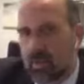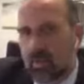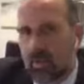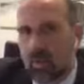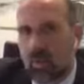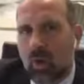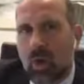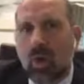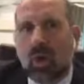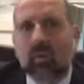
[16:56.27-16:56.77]

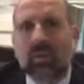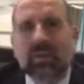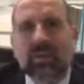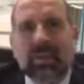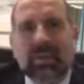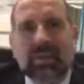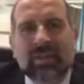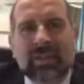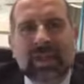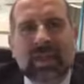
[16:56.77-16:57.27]
What I would
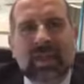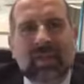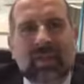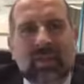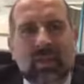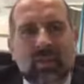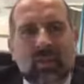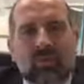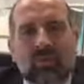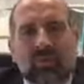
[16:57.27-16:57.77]
say to that,
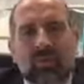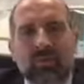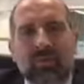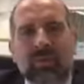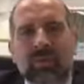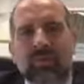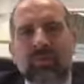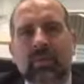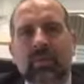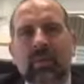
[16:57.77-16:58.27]
if someone
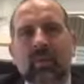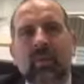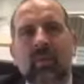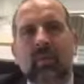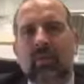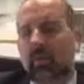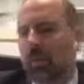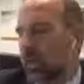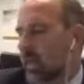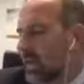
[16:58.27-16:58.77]
says to me,
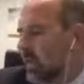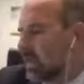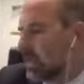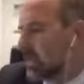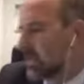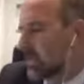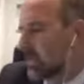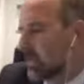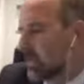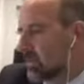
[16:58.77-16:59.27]
oh,
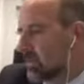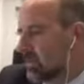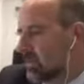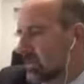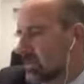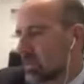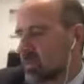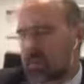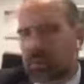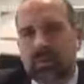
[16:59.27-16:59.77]

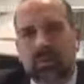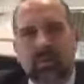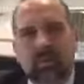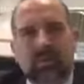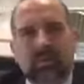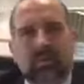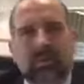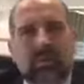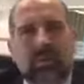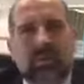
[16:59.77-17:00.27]
doesn't
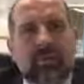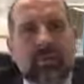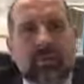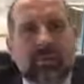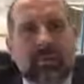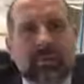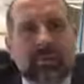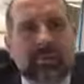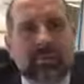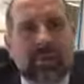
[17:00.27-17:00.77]
surgery,
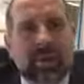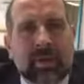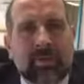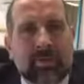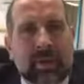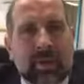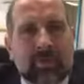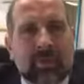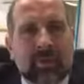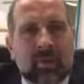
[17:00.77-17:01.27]
it doesn't make them
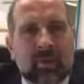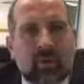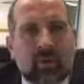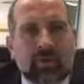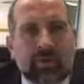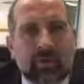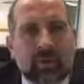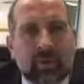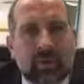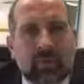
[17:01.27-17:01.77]
happier
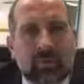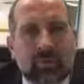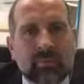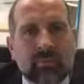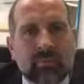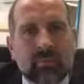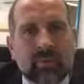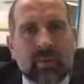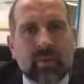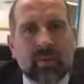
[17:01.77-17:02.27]
long term
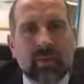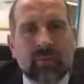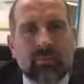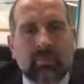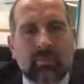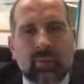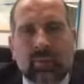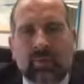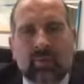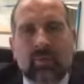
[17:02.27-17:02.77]

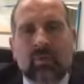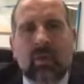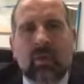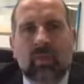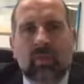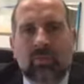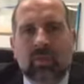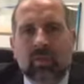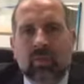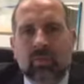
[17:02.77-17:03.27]
because they've got
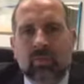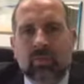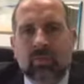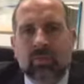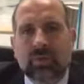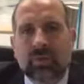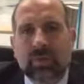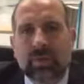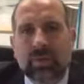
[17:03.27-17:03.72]
other issues.